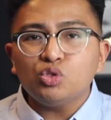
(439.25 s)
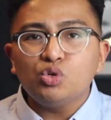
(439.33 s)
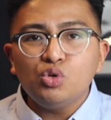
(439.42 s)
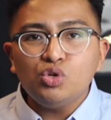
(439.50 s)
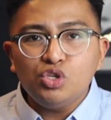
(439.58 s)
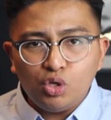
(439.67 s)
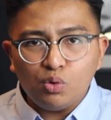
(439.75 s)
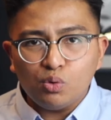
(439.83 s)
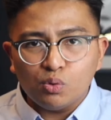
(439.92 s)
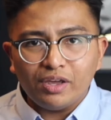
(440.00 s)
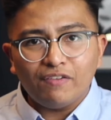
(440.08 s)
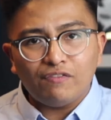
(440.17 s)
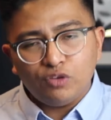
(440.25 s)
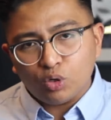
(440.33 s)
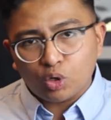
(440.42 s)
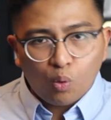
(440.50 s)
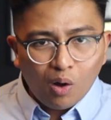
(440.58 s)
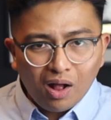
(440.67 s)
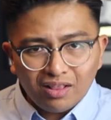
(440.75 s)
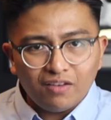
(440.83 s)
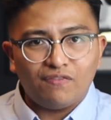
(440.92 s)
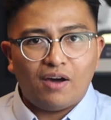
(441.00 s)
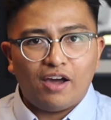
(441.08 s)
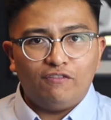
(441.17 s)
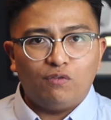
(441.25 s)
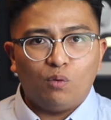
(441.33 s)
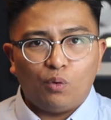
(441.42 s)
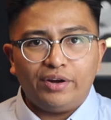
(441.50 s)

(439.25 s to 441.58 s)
to you if you're qualified for